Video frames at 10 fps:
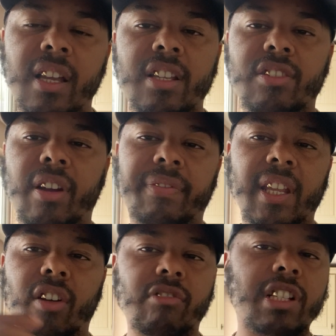so if they're
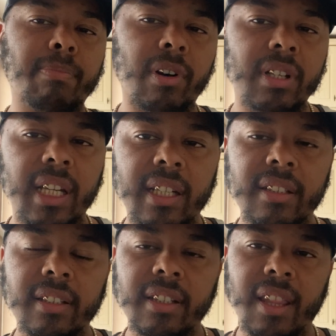not
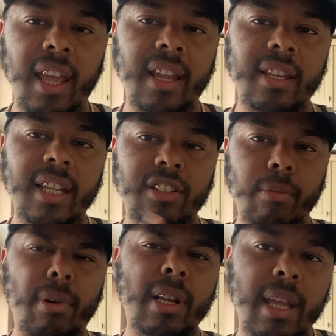responding then there's no
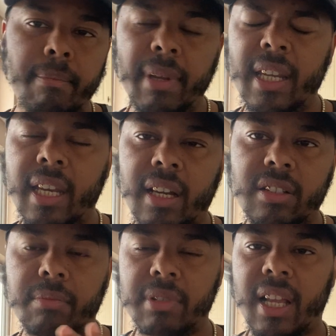point them being there because
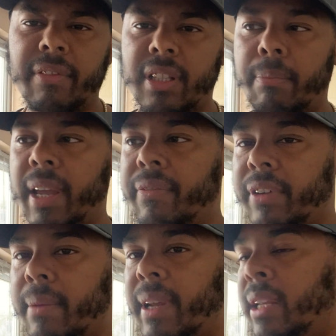i'm just having to pay for
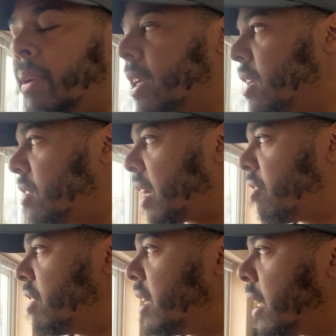them anyway so i'll get
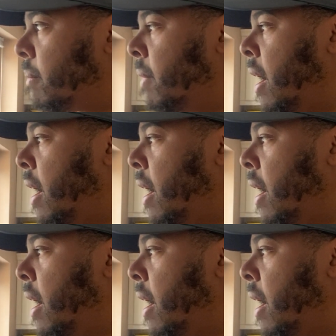rid of them